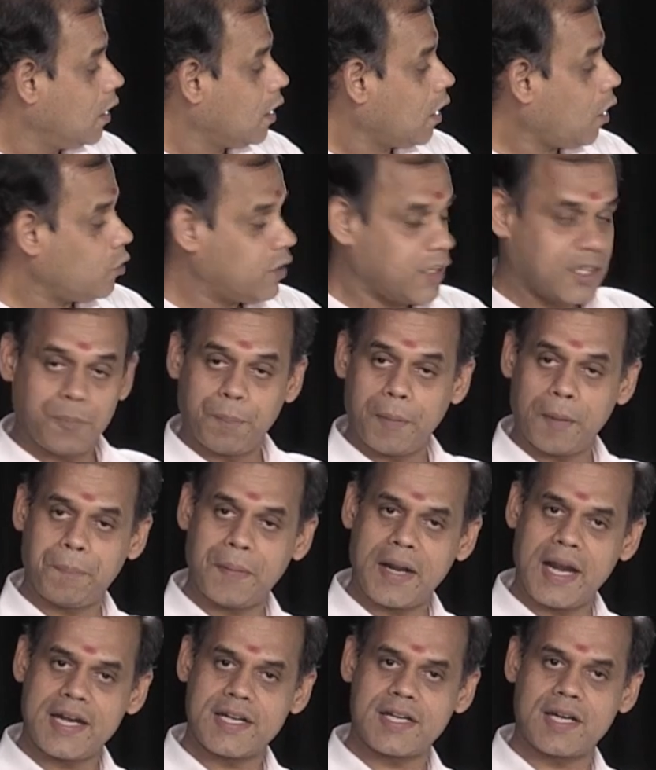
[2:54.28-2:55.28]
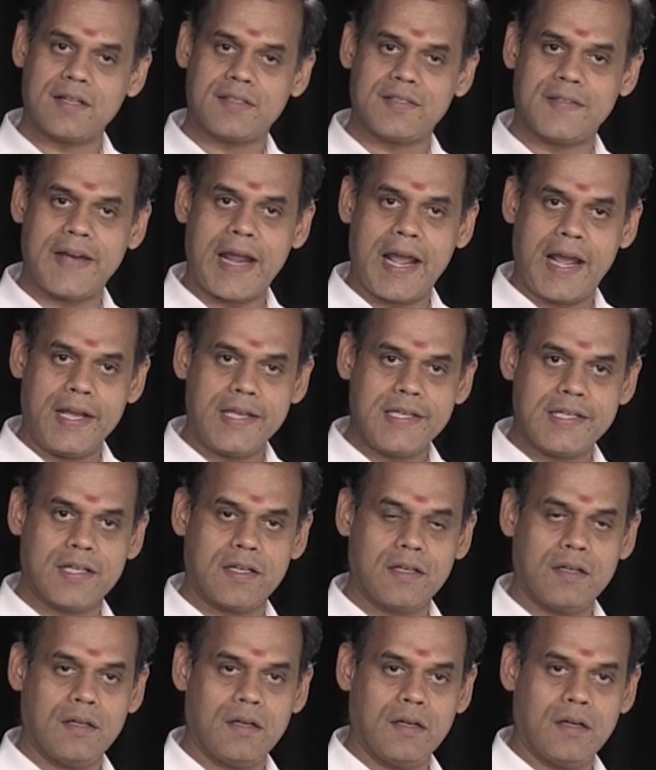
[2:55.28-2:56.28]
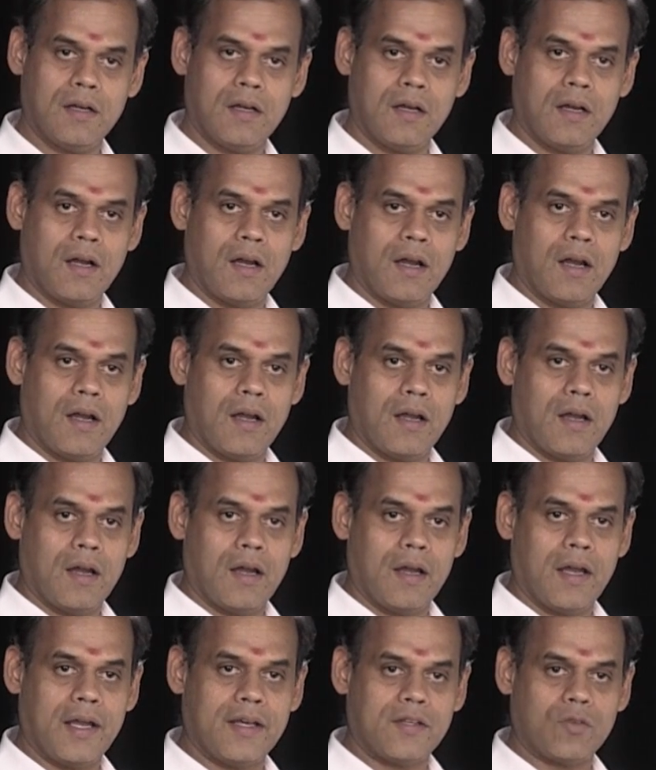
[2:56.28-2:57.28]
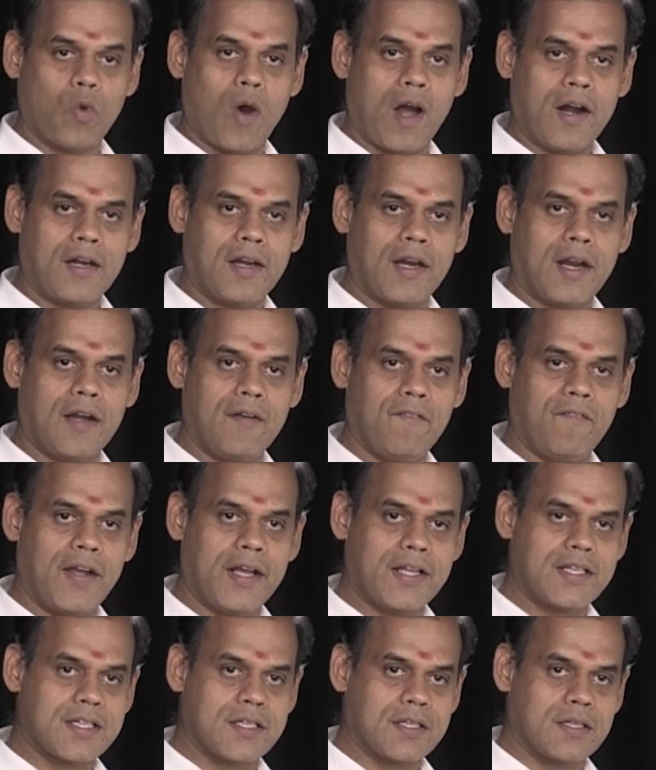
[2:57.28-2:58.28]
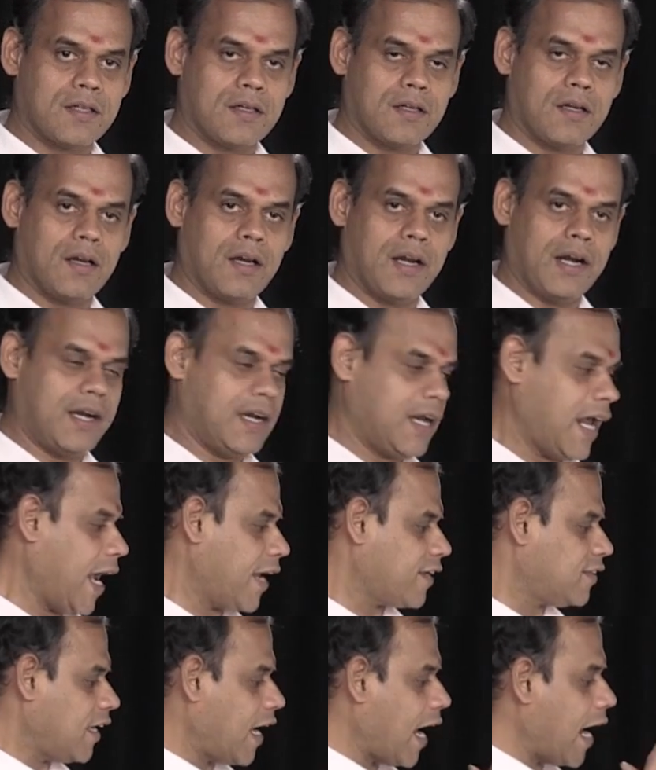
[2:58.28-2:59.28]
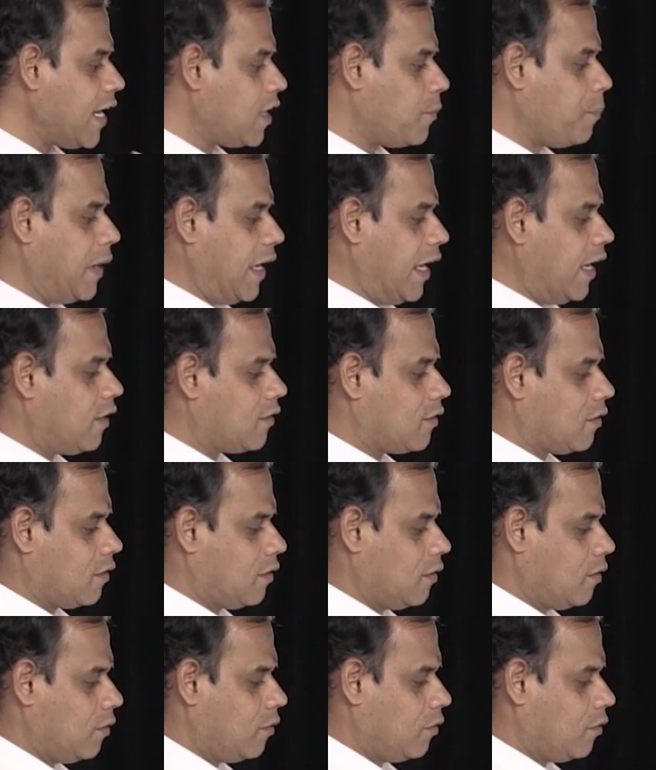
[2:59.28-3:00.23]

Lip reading: Now, this preparation stage is one in which it takes 8 minutes.